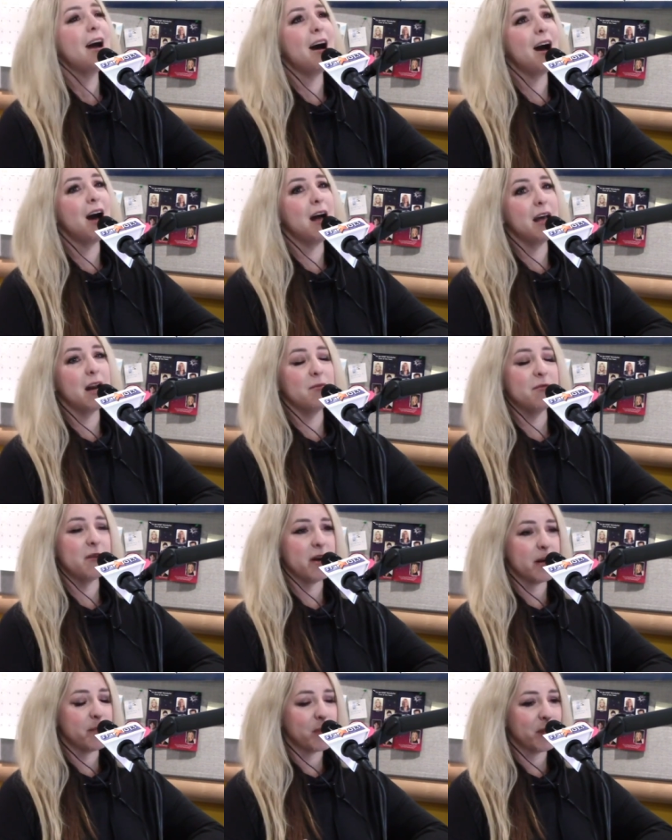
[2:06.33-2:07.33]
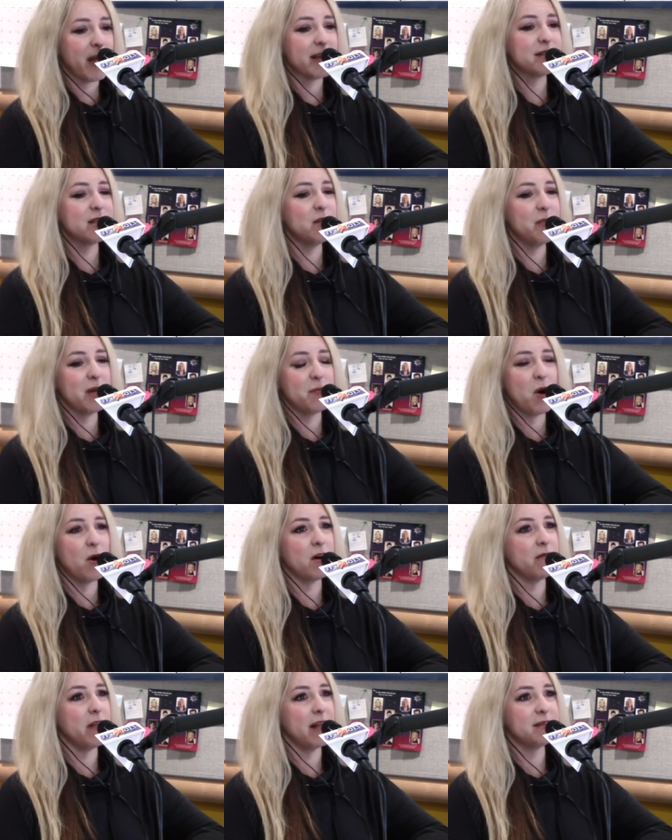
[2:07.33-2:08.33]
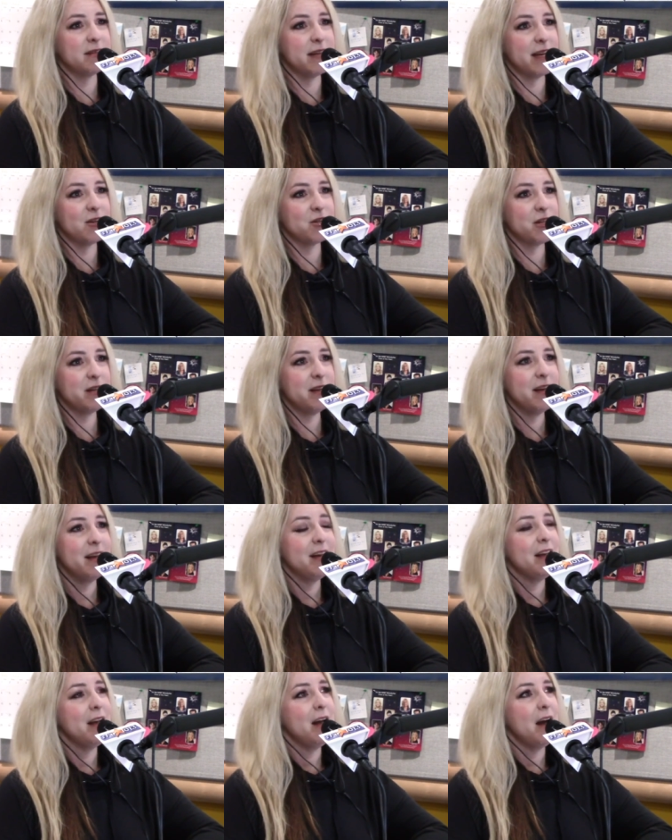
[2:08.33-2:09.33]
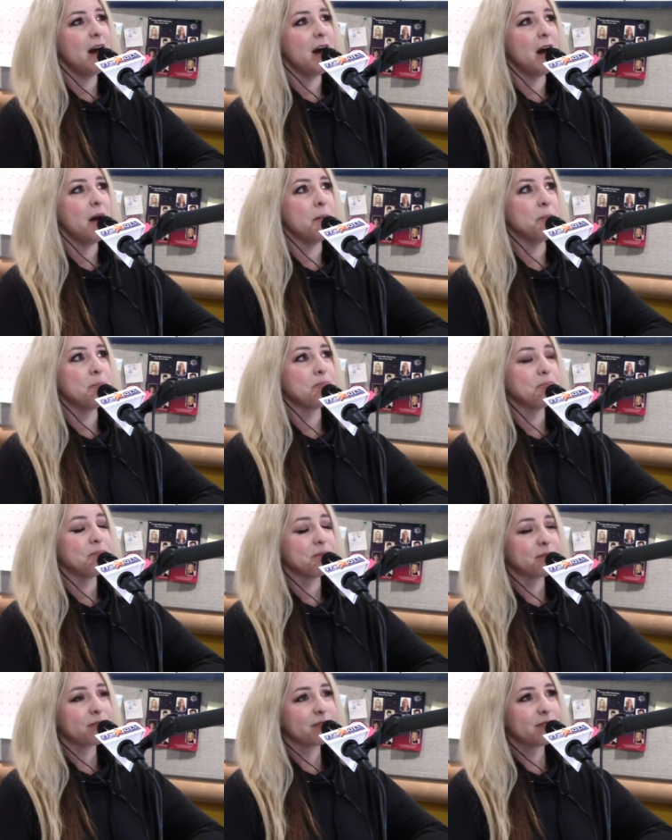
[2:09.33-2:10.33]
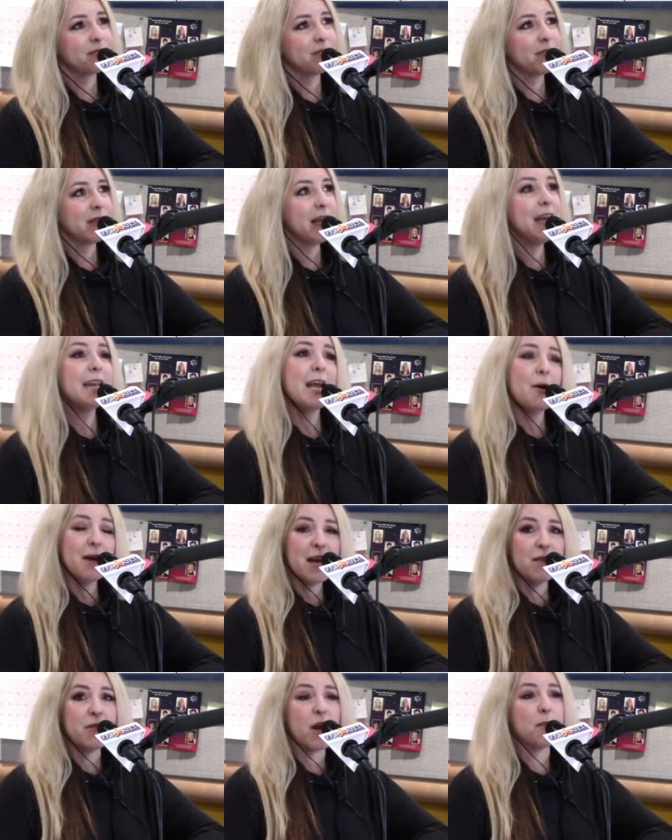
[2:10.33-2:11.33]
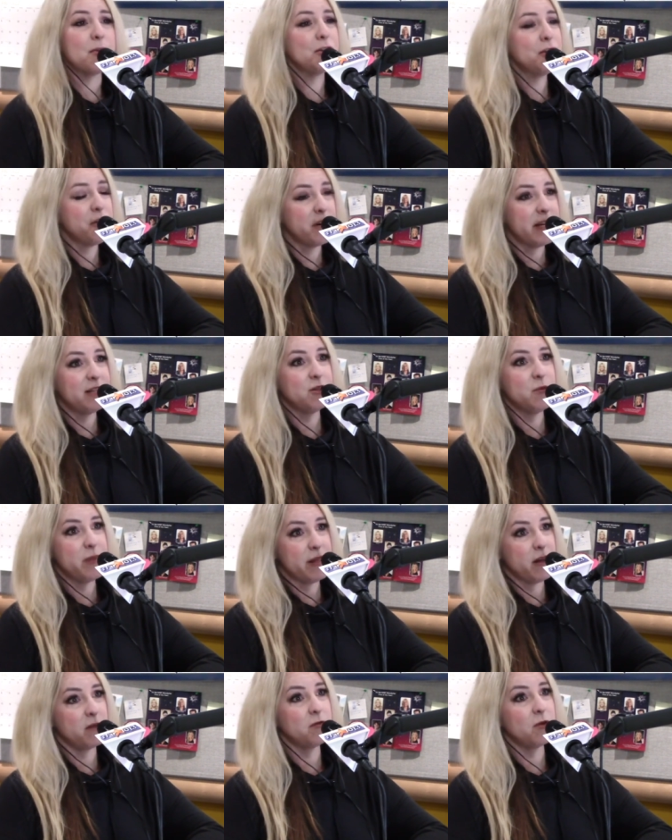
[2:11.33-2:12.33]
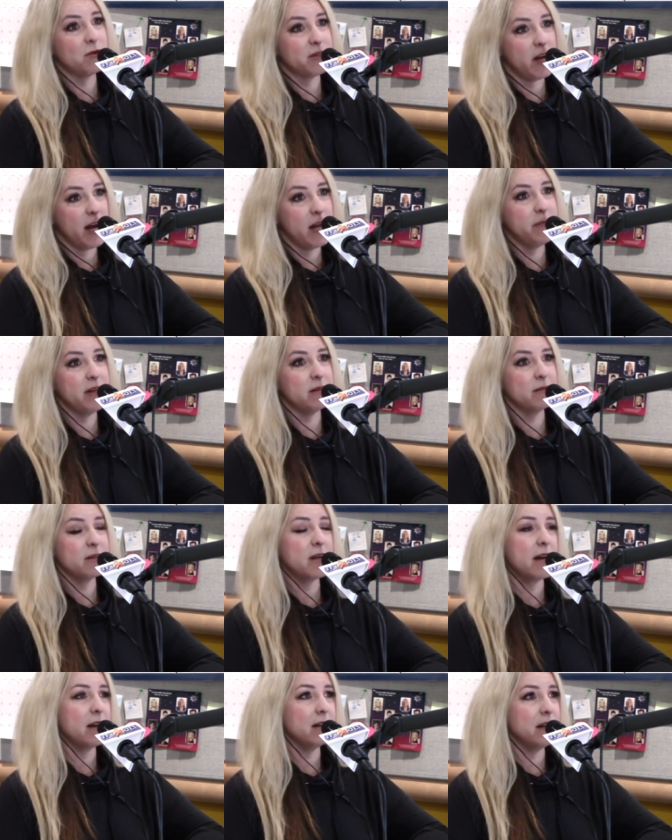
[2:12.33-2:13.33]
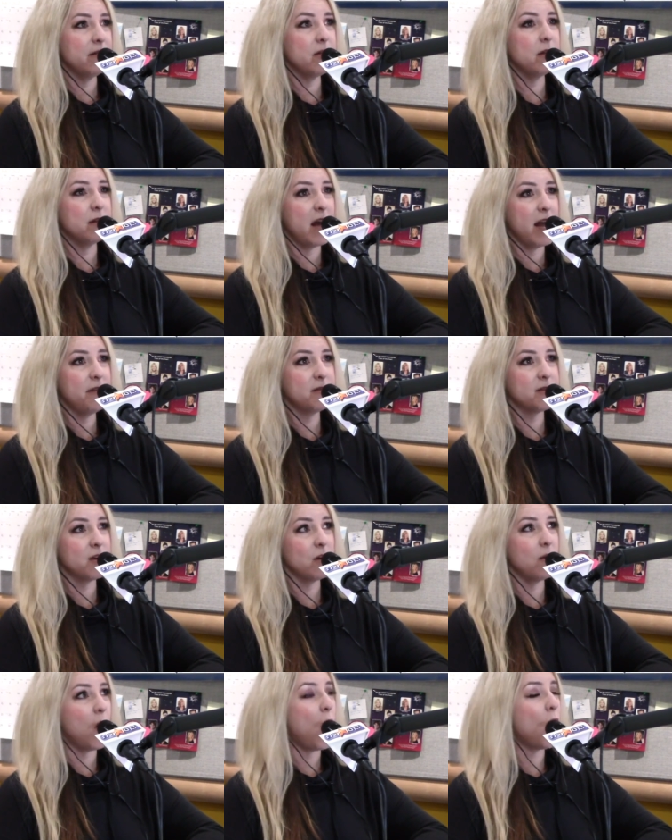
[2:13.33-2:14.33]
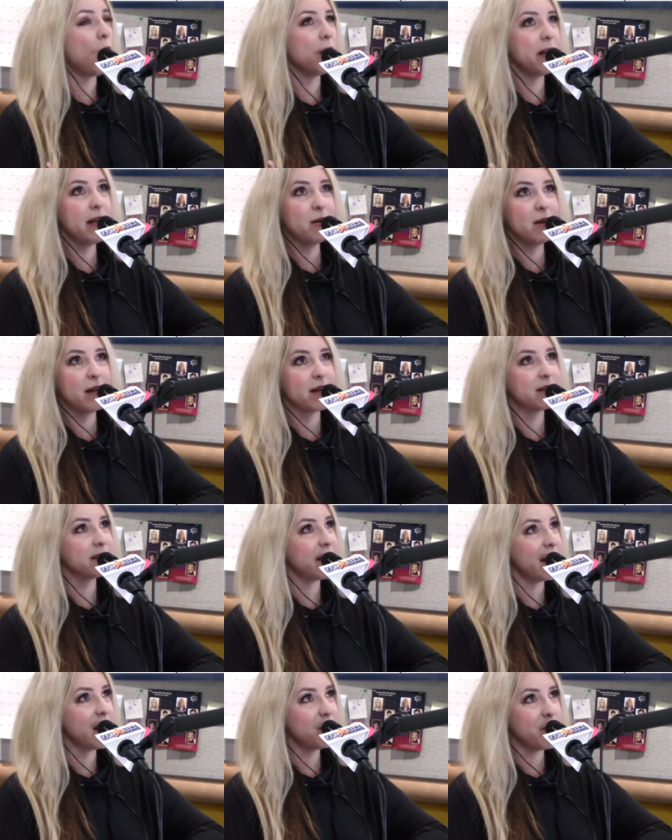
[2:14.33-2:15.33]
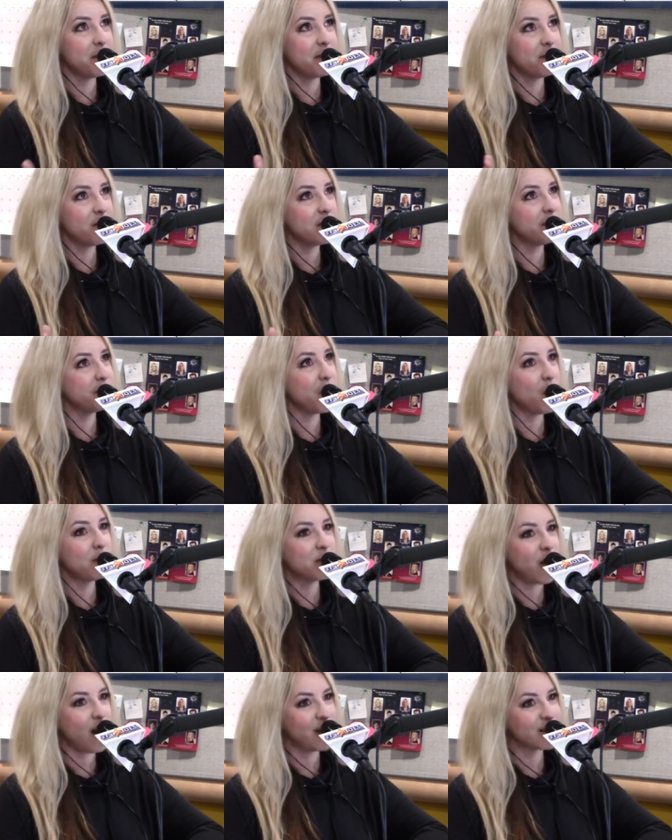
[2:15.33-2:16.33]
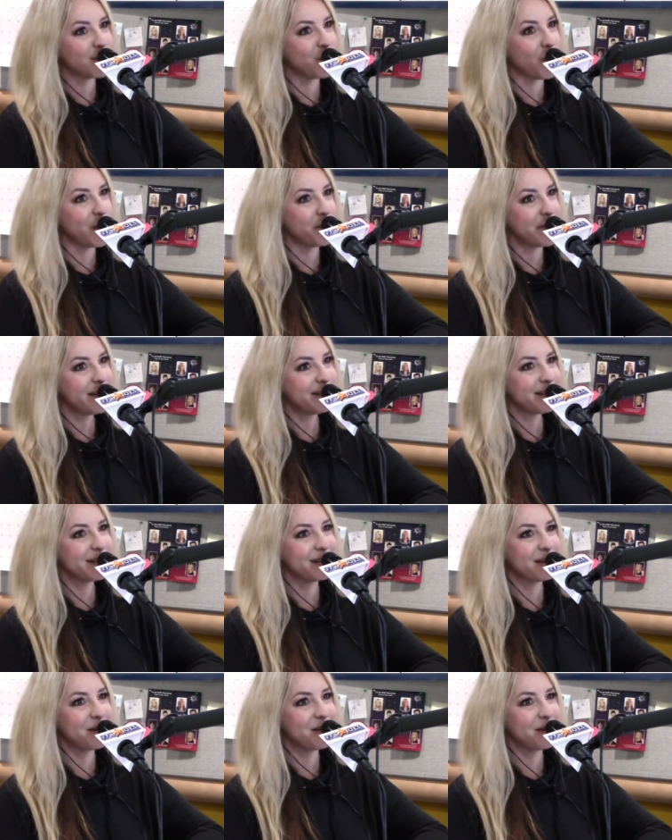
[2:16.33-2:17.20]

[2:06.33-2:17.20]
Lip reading: And I'm very blessed to be a part of that station. And now I have the opportunity to be there full time and kind of live the life. So already excited about my first Botox appointment.